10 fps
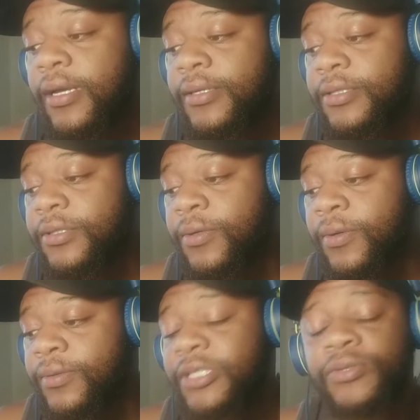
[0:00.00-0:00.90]

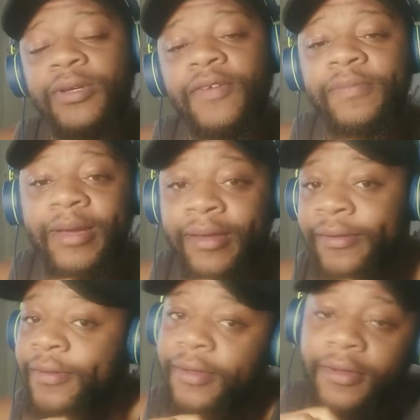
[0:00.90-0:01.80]
So she's
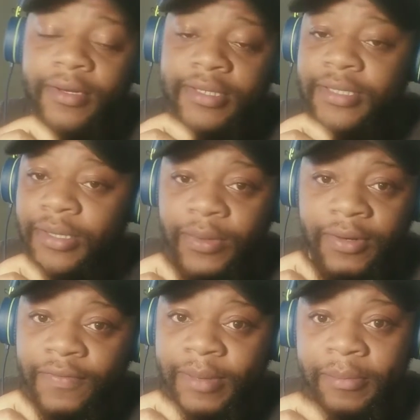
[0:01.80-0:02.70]
honestly, one
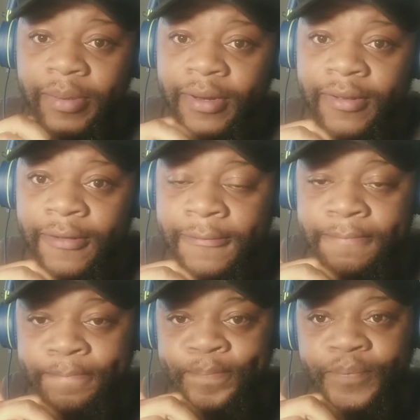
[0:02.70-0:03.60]
of my better
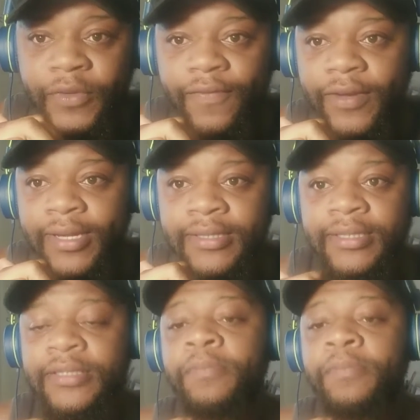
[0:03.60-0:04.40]
fighters.